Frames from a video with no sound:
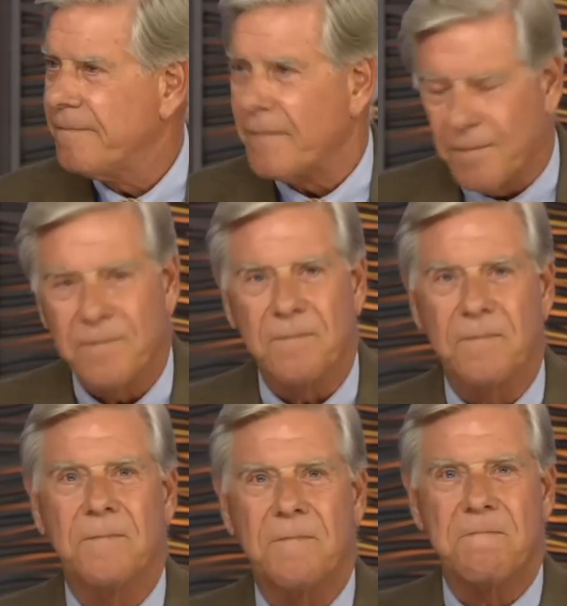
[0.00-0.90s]
good, Bobby.
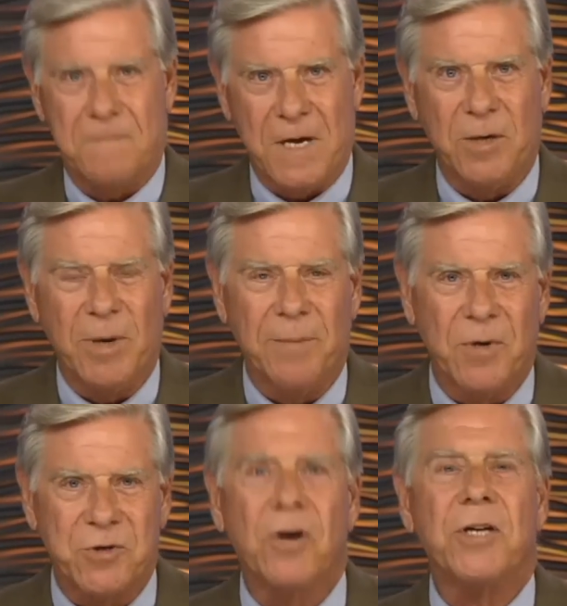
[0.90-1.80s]
Keep going. Thank you, ma'am.
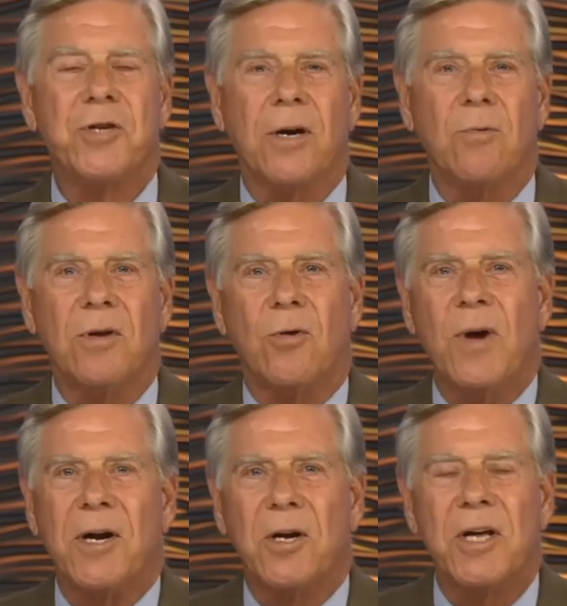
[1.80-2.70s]
Attorney General
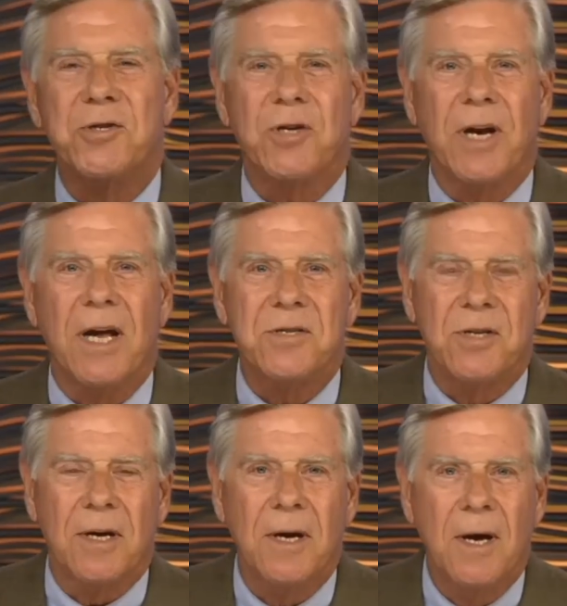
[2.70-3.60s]
Loretta Lynch announced
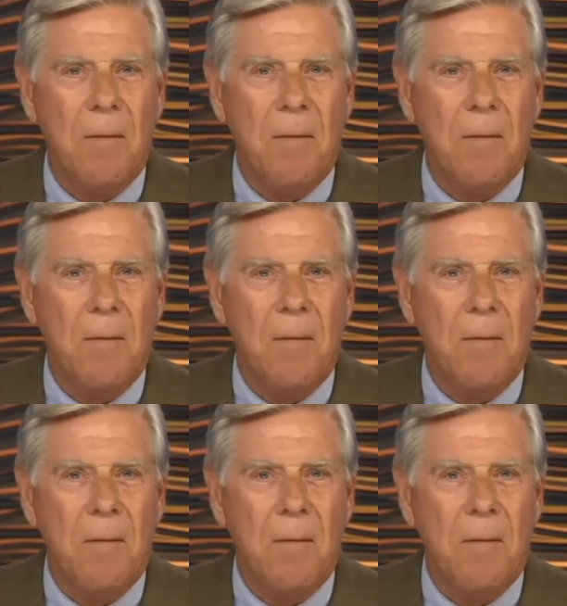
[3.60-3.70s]
a